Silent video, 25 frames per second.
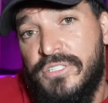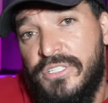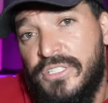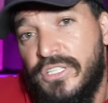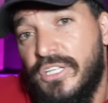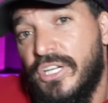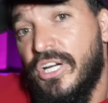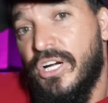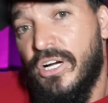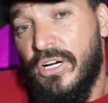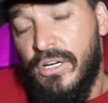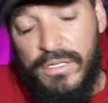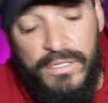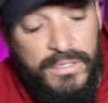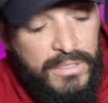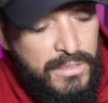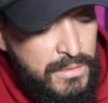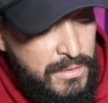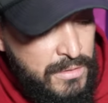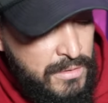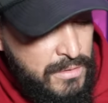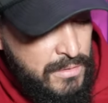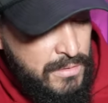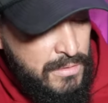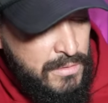a year
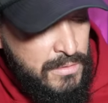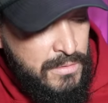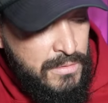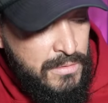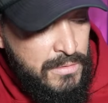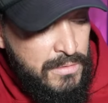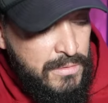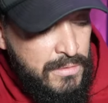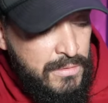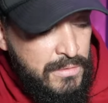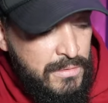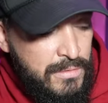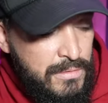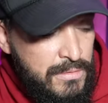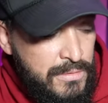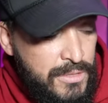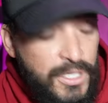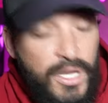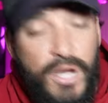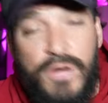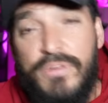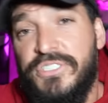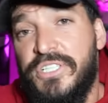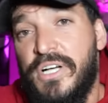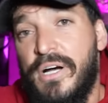to
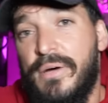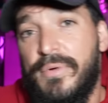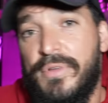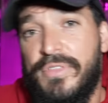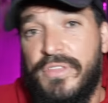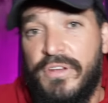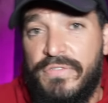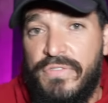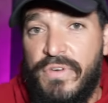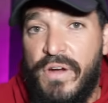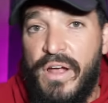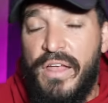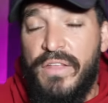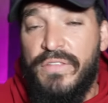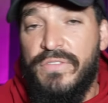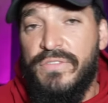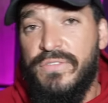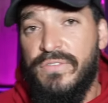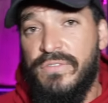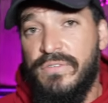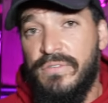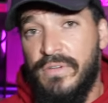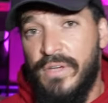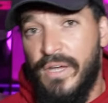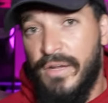ghost hunt with your
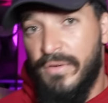friends.